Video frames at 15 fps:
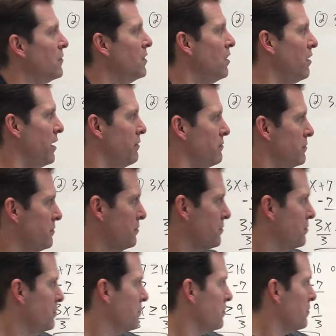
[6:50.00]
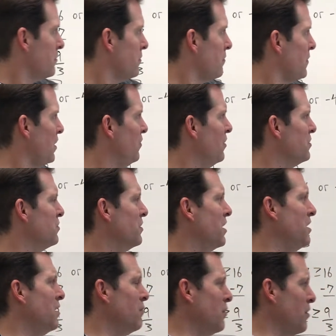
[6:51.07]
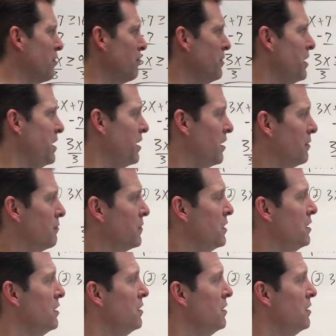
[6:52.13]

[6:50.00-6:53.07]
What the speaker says: All right. So let's look at number 3 here.